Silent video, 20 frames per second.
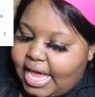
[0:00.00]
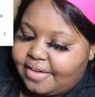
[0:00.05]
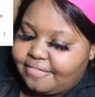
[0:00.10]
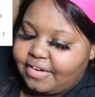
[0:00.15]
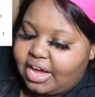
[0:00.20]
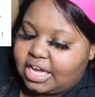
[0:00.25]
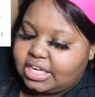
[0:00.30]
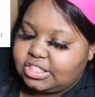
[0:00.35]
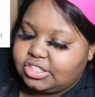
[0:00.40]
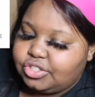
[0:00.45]

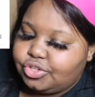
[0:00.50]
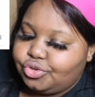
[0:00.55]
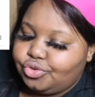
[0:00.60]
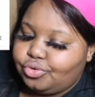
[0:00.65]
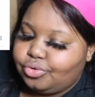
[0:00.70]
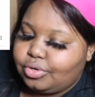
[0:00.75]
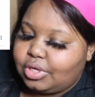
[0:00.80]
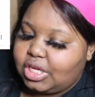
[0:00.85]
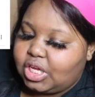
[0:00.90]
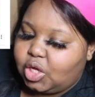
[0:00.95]
advice do
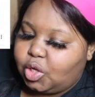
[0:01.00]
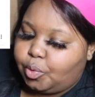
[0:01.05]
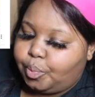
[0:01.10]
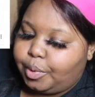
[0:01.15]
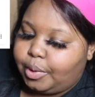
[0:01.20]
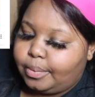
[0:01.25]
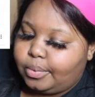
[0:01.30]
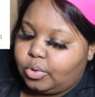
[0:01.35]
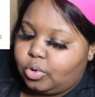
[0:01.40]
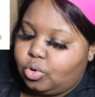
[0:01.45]
you give
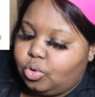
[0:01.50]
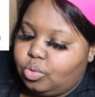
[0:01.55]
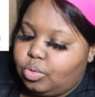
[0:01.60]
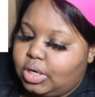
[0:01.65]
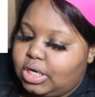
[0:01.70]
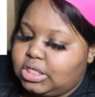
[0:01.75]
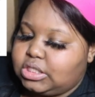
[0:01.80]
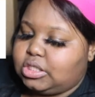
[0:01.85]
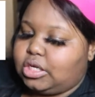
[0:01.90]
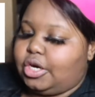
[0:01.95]
people who
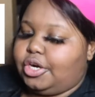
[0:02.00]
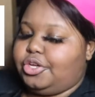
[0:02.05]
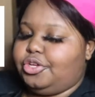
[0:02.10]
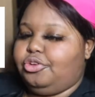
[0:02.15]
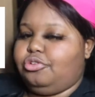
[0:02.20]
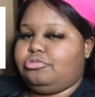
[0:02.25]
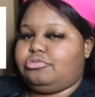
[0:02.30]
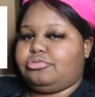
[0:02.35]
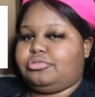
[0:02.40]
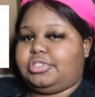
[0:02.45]
want to start a
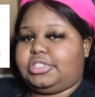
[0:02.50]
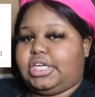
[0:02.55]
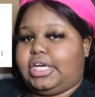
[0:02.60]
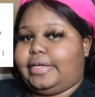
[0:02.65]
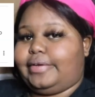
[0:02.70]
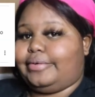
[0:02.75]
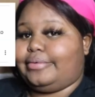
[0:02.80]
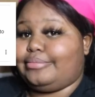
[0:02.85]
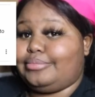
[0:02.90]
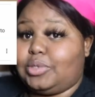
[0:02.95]
YouTube
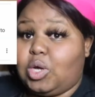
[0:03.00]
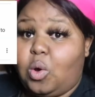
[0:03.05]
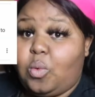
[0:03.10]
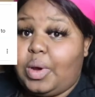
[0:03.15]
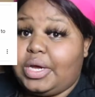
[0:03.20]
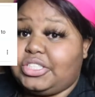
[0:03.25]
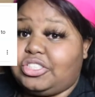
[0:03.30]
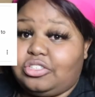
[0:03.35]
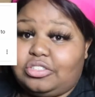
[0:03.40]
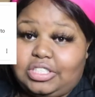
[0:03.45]
channel? Don't
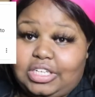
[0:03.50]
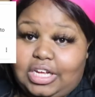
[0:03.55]
waste your